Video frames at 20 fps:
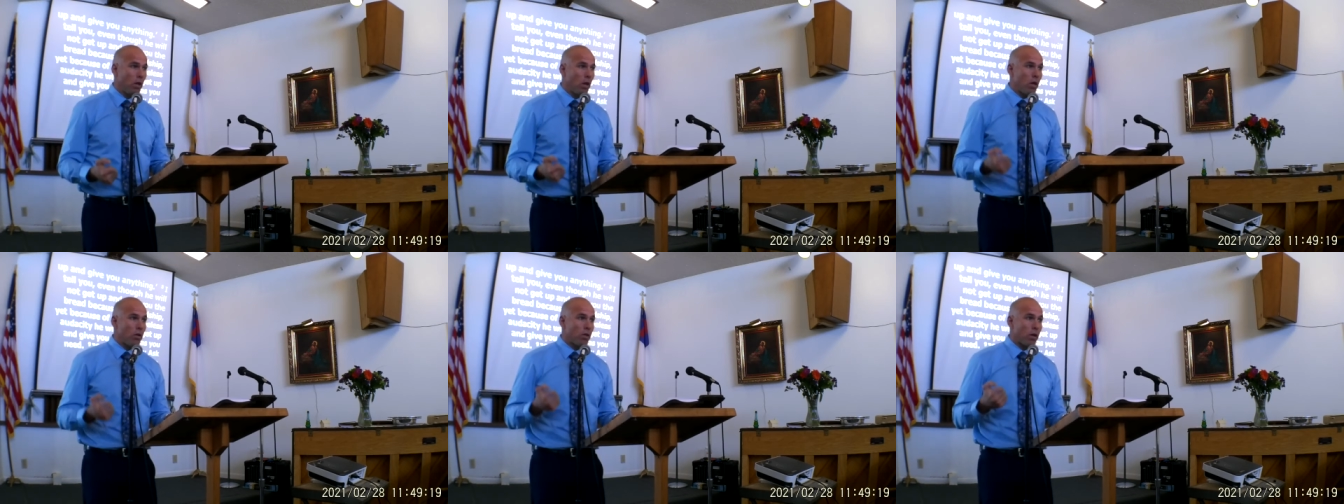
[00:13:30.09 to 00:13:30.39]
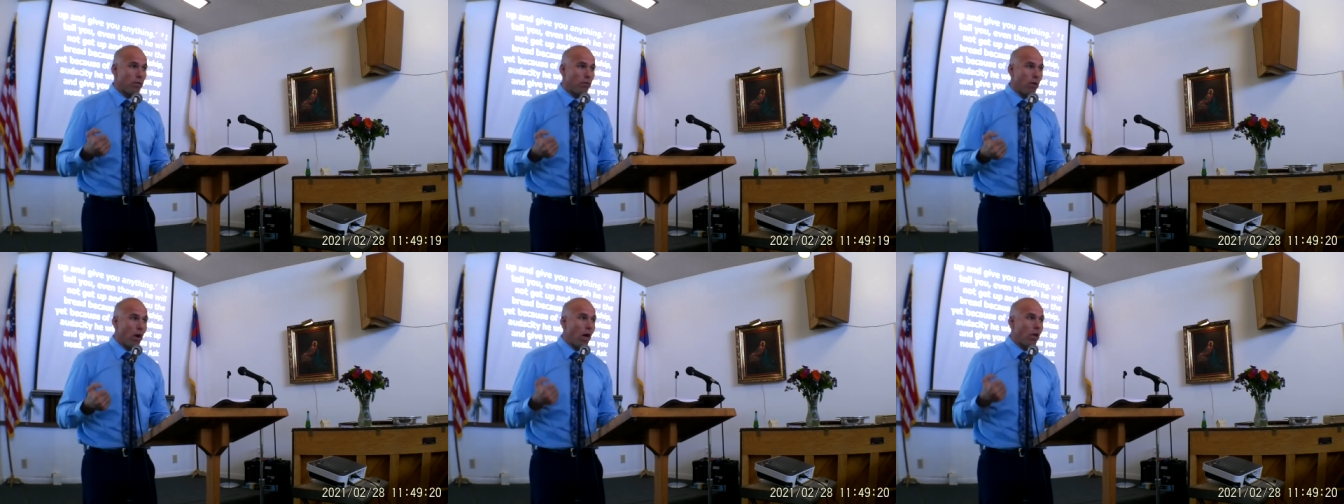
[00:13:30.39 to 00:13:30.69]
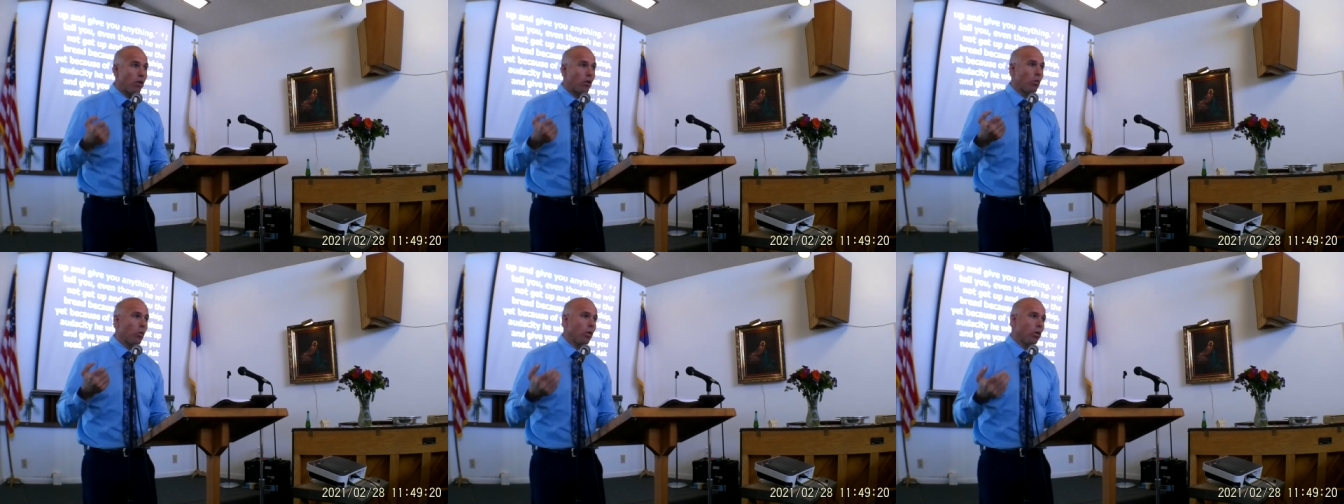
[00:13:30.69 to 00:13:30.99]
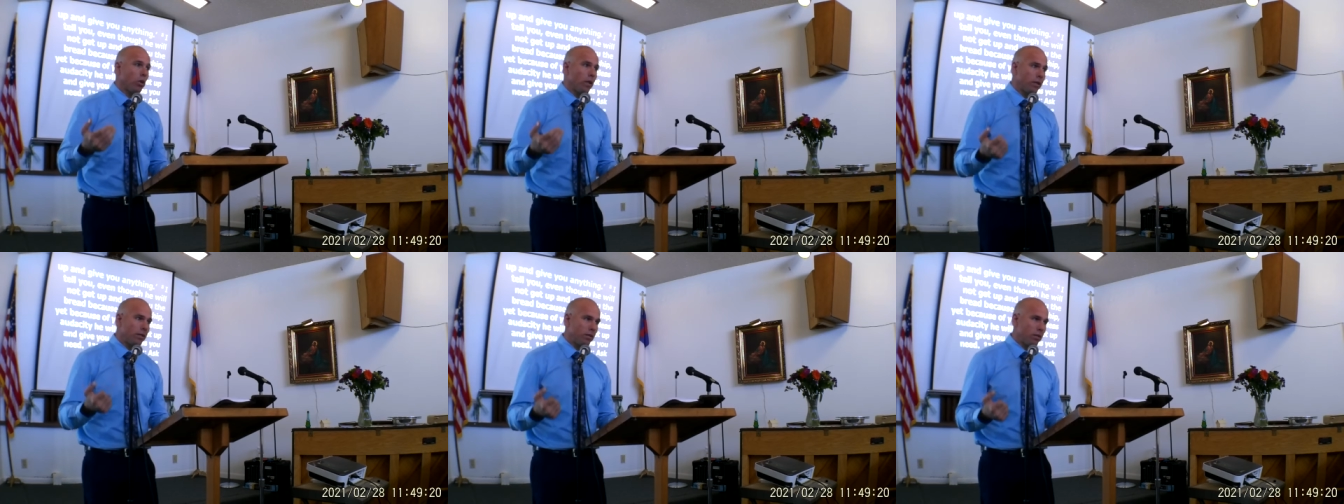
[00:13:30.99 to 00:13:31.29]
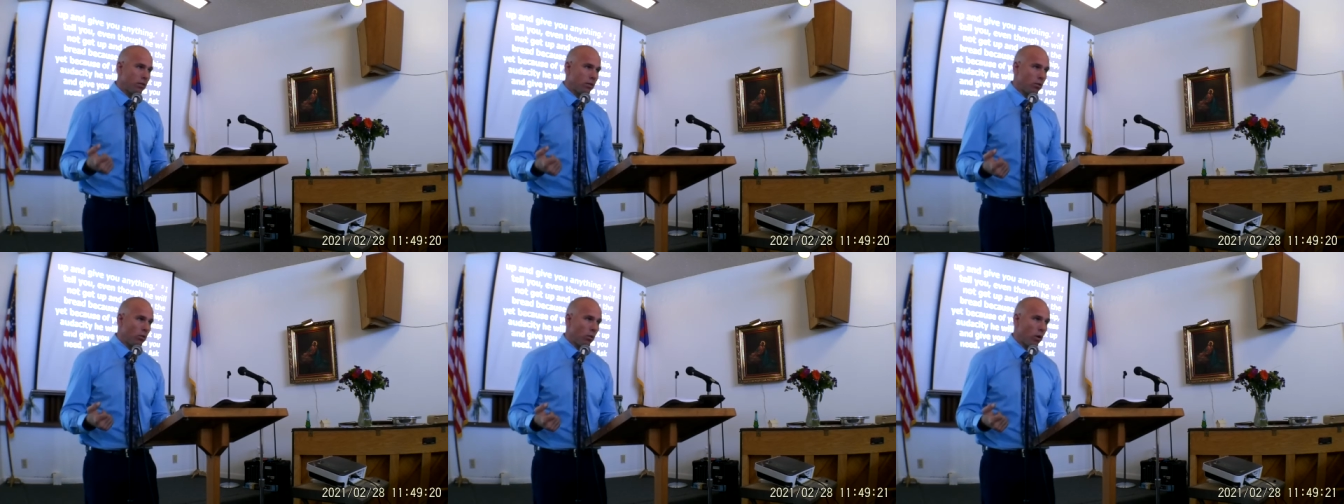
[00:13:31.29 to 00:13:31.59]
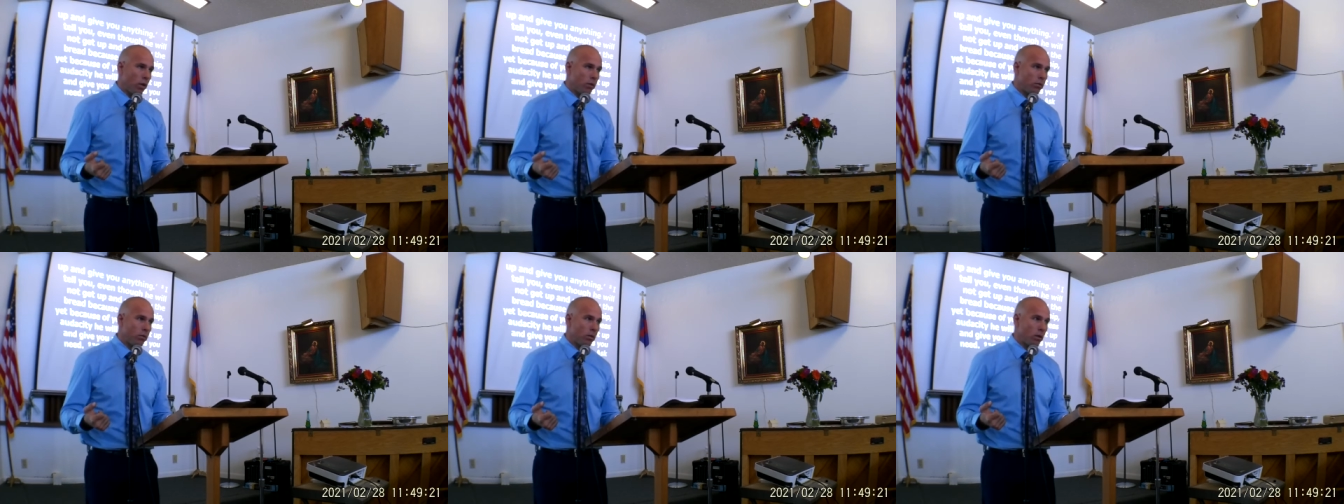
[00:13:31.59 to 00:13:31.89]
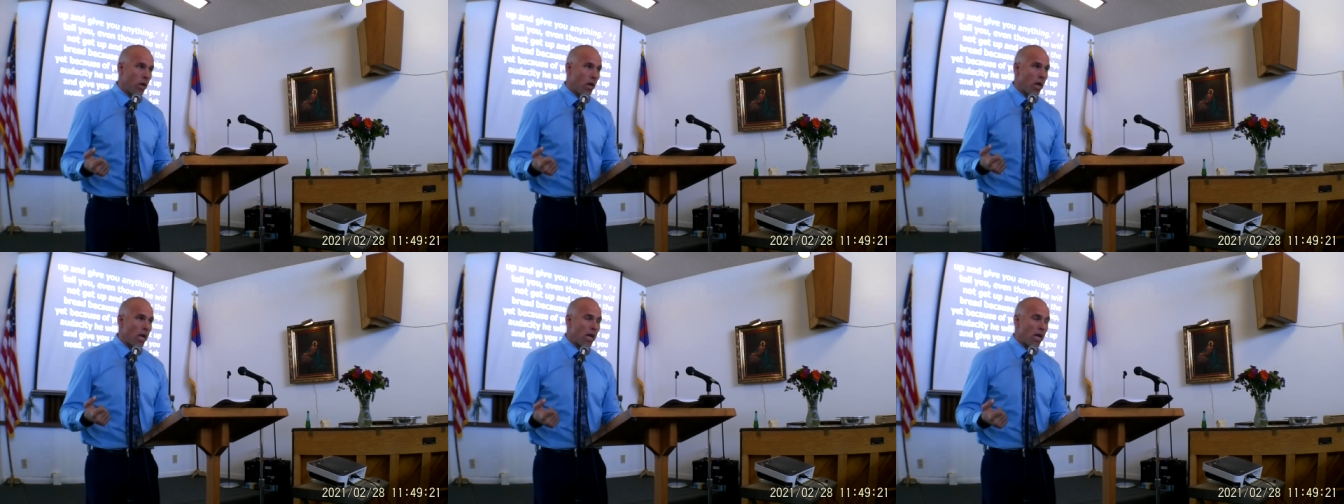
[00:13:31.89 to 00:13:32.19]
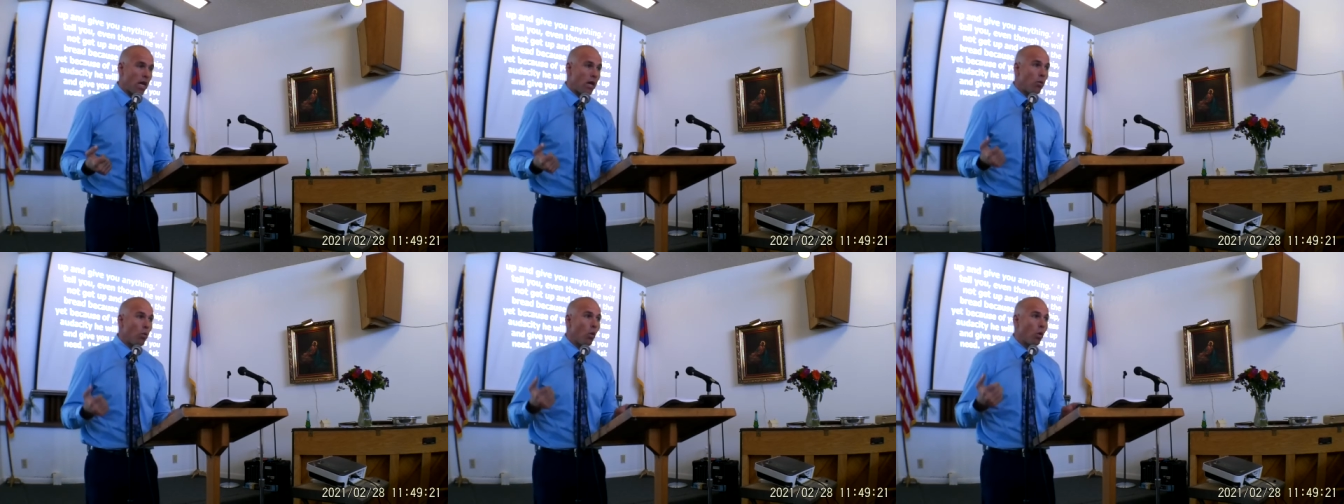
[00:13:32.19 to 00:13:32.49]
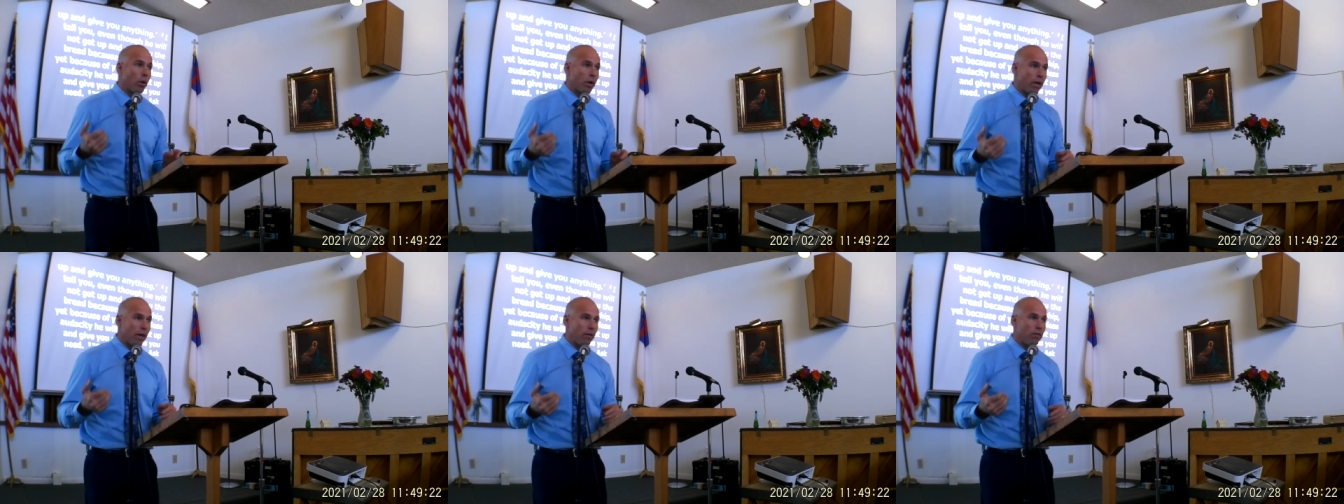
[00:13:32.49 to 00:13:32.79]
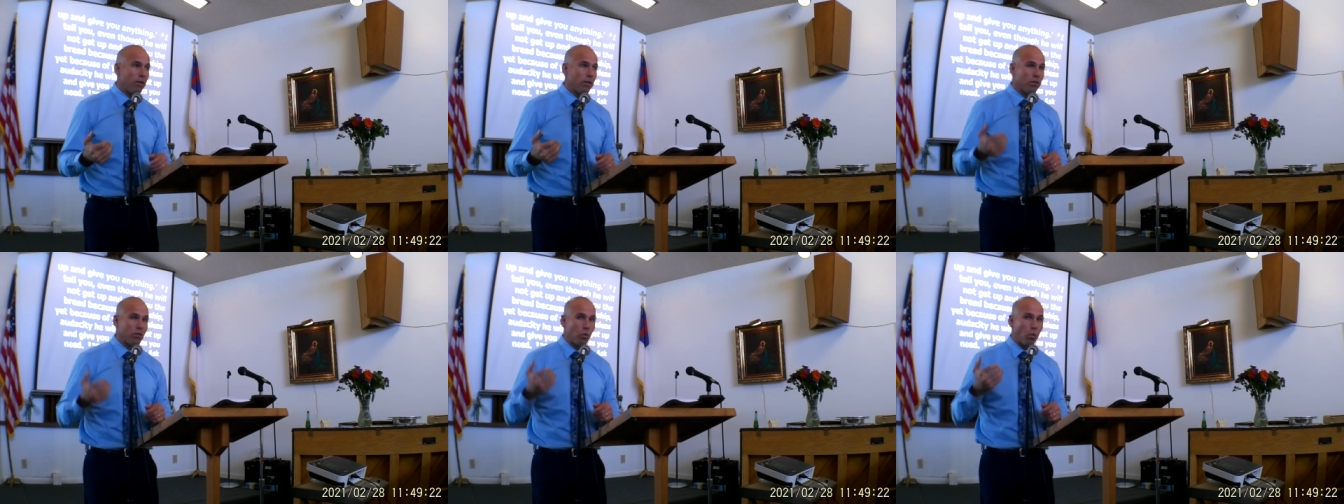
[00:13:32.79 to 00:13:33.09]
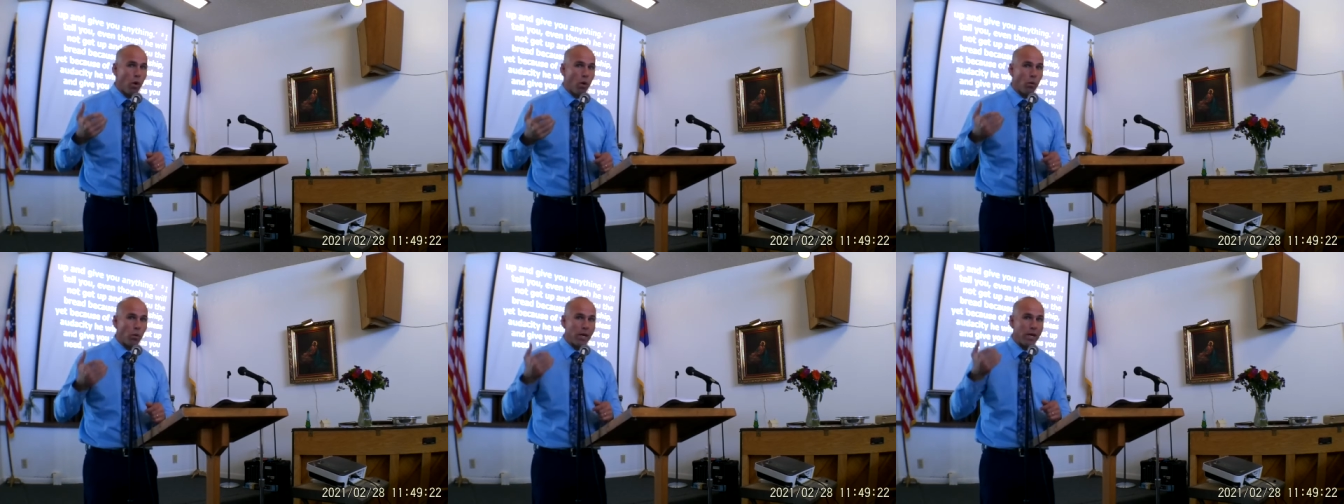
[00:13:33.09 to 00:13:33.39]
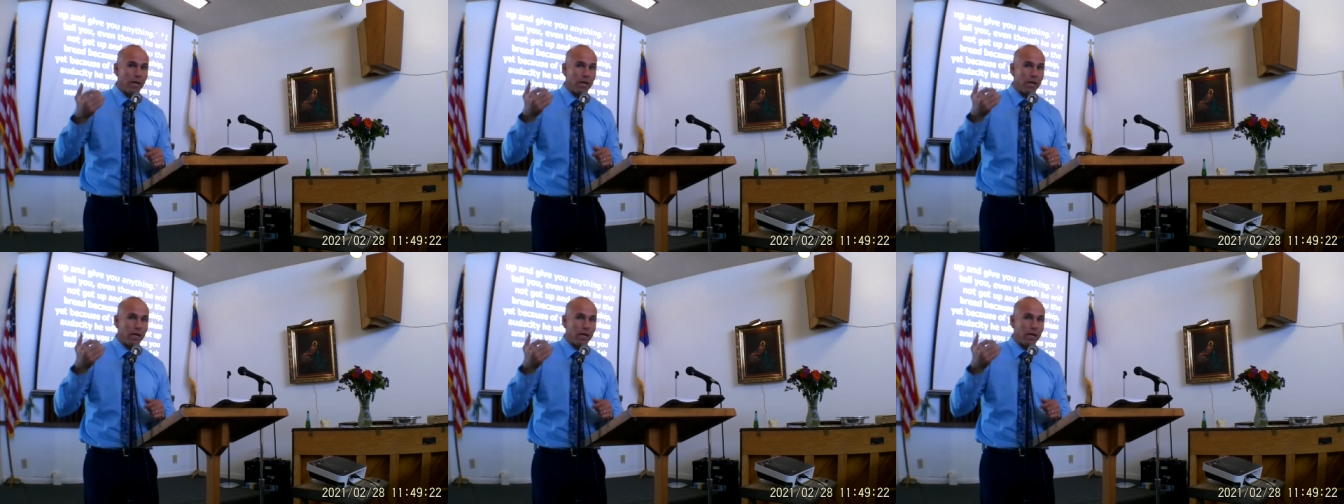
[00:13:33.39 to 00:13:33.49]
The Father will listen to us. He will give us what we